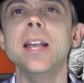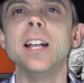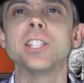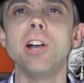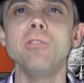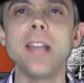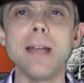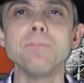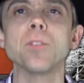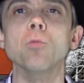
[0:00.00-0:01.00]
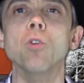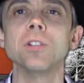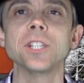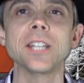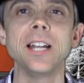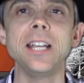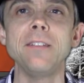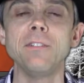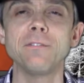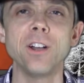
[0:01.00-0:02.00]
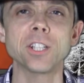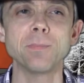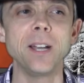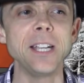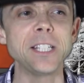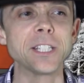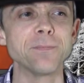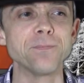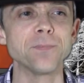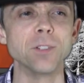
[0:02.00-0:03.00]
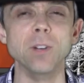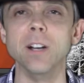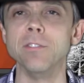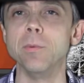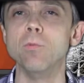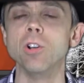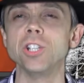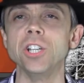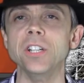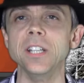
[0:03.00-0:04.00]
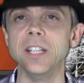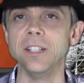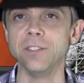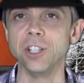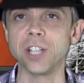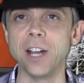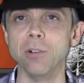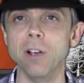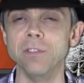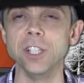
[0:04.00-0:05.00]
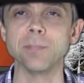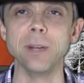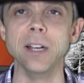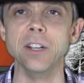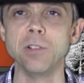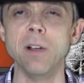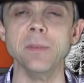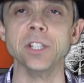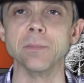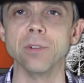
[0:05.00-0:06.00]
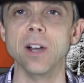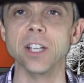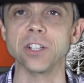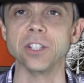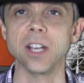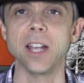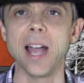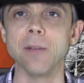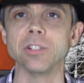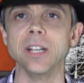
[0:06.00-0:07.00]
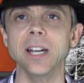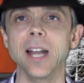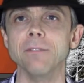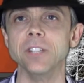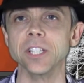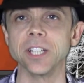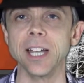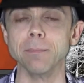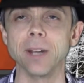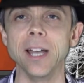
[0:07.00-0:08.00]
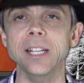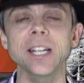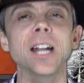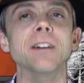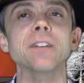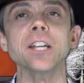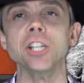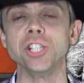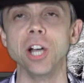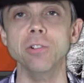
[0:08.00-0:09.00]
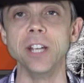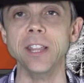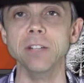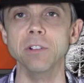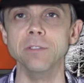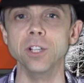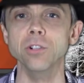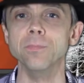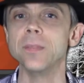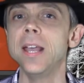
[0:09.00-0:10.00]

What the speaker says: So, yep, what does that leave in 1st place? well, if you've been watching the channel over this period, you won't be surprised because I absolutely loved this game playing it, and I think it showed in the review.